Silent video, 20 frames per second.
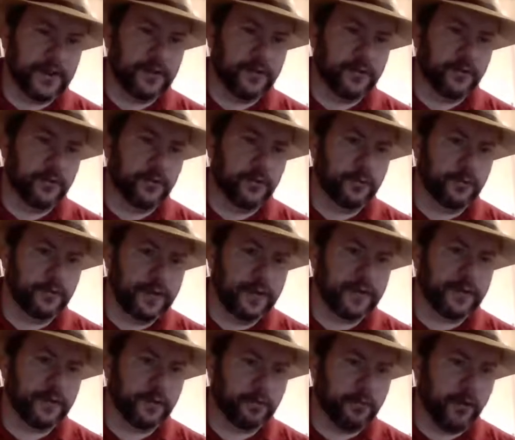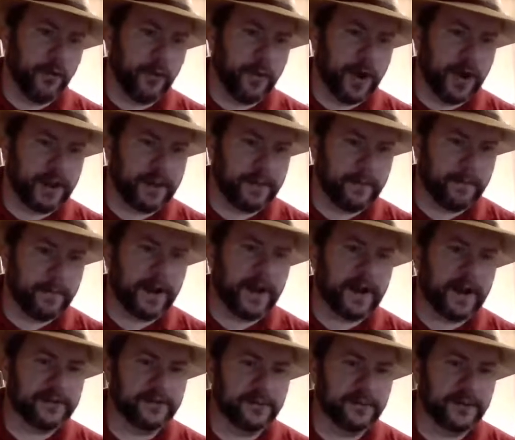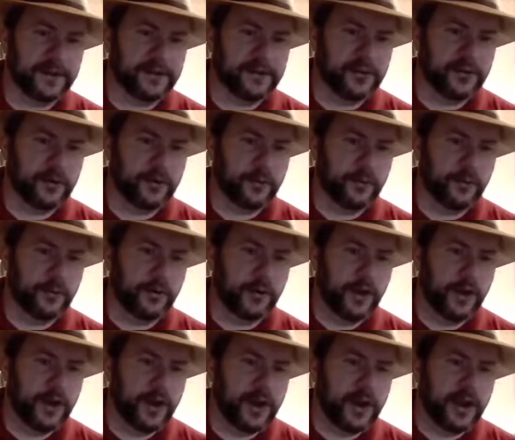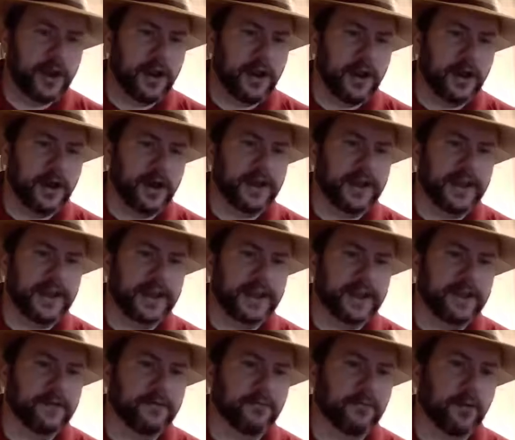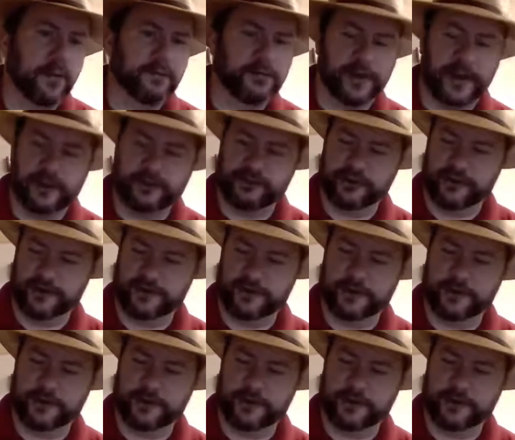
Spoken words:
the robot can possibly do in rotation.